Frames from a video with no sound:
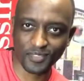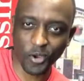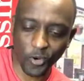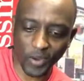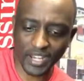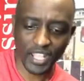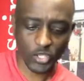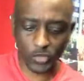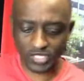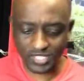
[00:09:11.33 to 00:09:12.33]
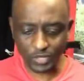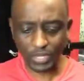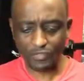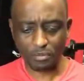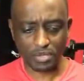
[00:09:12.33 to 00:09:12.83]
All right? You could still
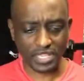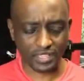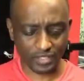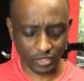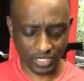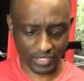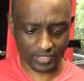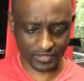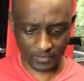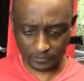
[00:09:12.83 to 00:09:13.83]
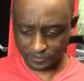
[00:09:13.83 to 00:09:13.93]
even be, look at this,